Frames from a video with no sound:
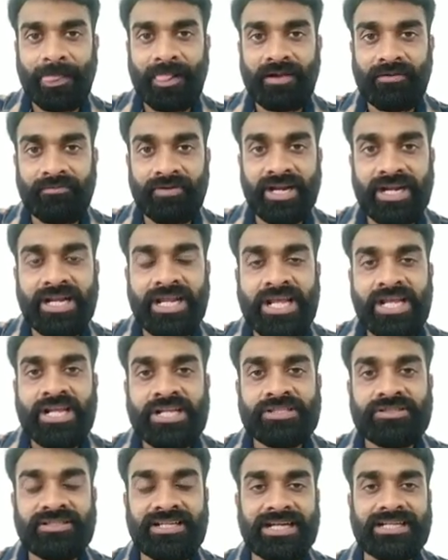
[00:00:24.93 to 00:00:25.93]
Right,
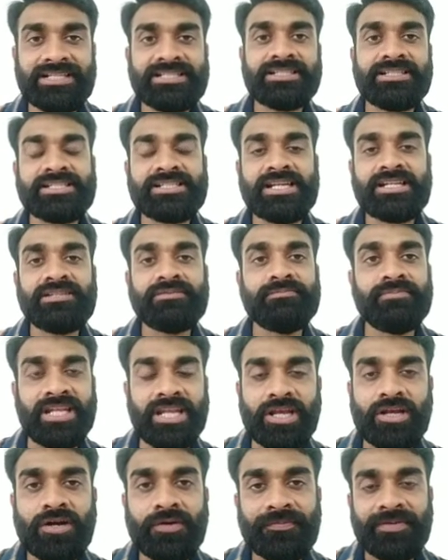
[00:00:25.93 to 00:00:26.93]
so let us understand the
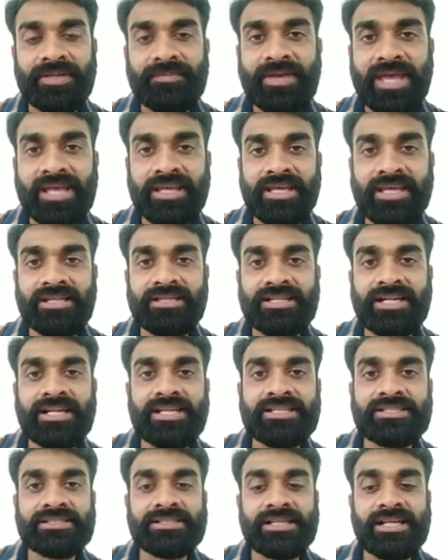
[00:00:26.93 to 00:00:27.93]
meaning of e-banking, that
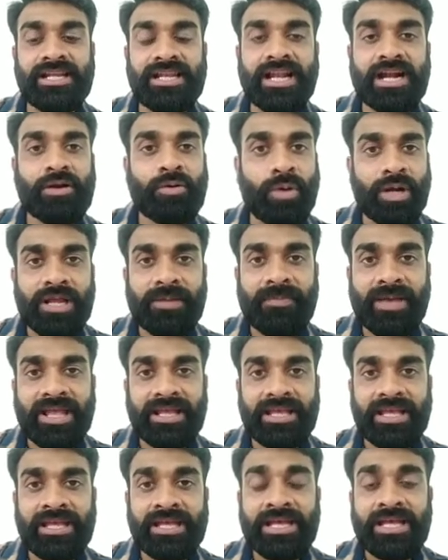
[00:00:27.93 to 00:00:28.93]
is electronic
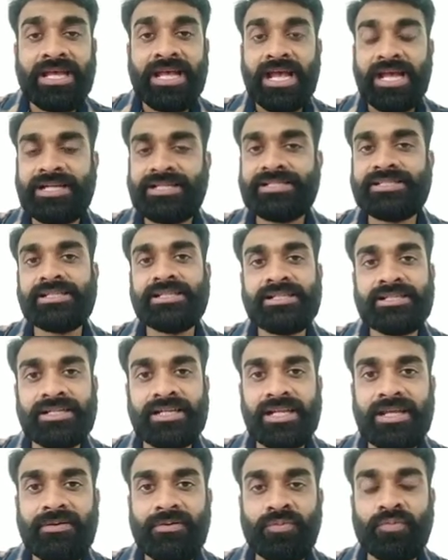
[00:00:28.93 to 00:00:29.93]
banking, and
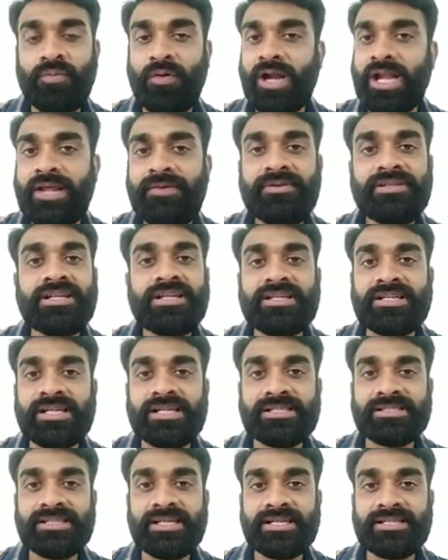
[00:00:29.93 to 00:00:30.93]
generally whatever the
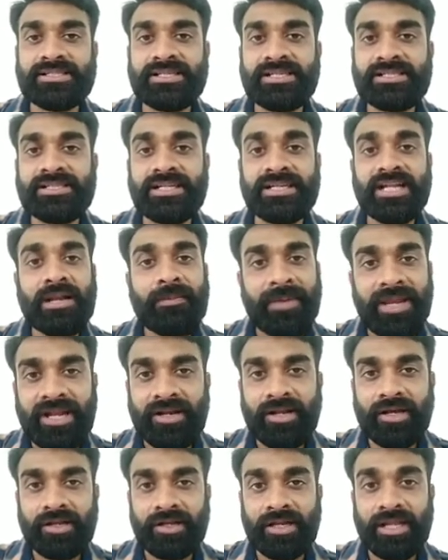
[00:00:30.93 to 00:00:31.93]
transactions that are being
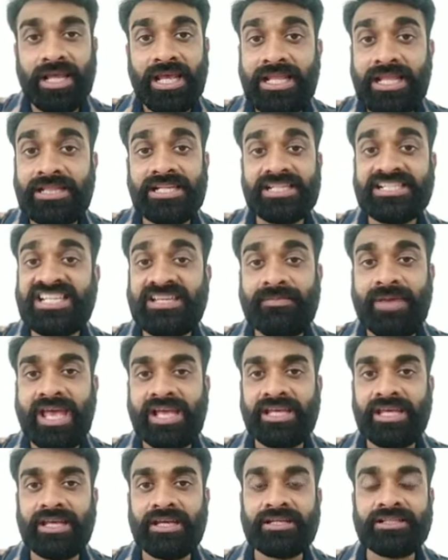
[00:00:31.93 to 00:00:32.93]
done in this
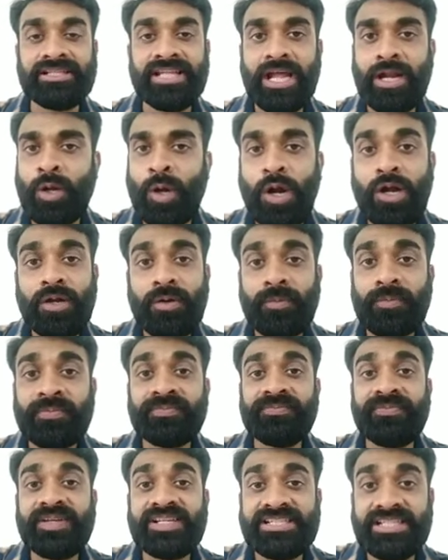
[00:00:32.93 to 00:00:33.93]
e-banking, they are not
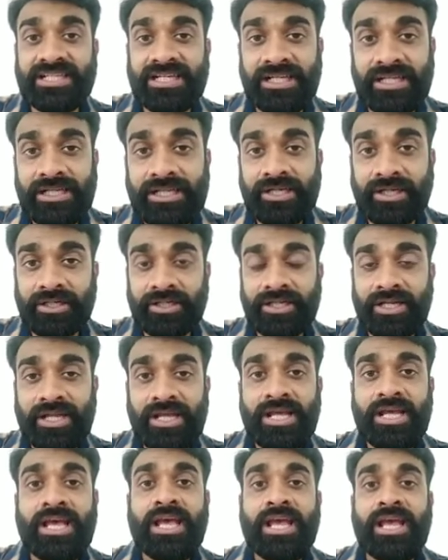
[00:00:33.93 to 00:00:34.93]
physically done,
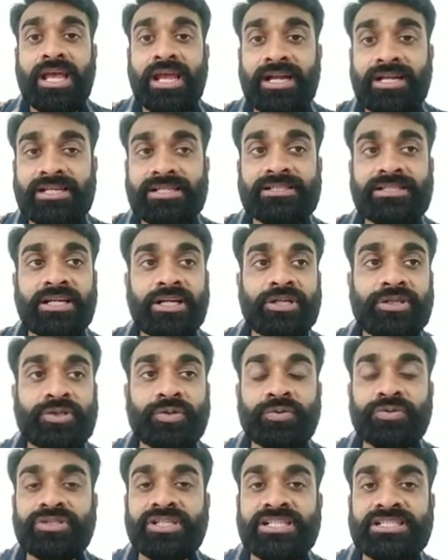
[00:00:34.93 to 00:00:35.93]
it is done
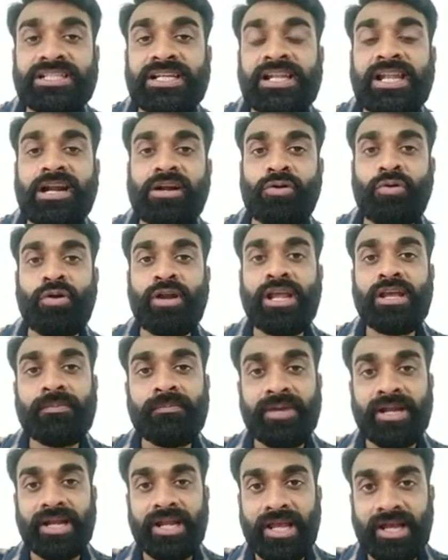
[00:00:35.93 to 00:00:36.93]
through these electronic
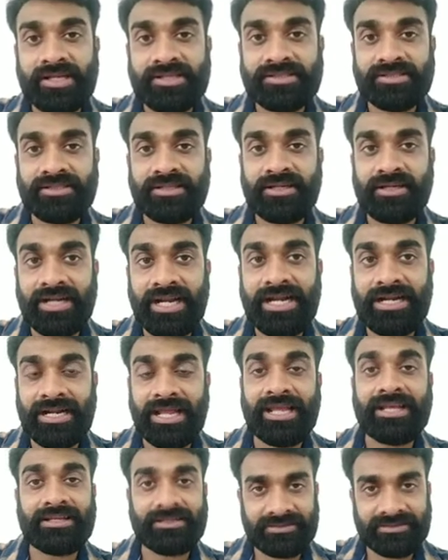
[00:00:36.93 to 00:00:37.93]
medias, right,
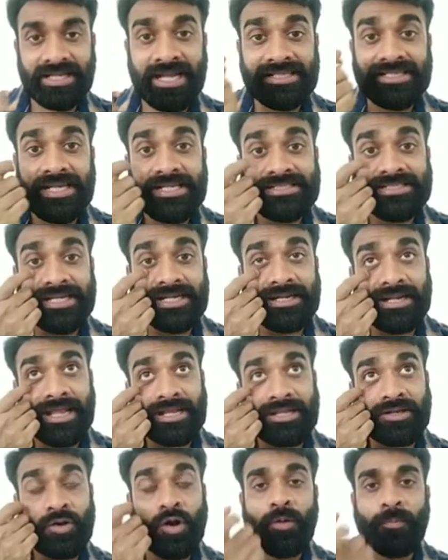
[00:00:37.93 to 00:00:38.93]
like as I said,
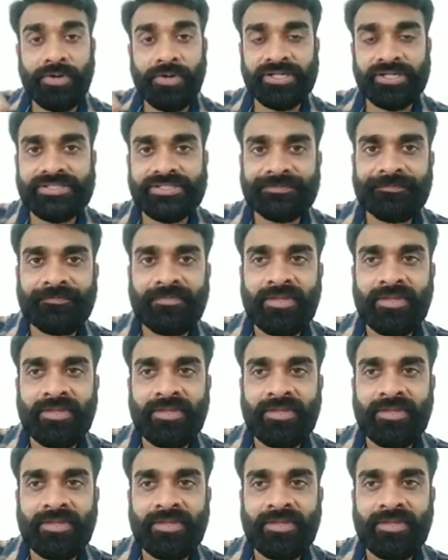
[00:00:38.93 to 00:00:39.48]
like computers,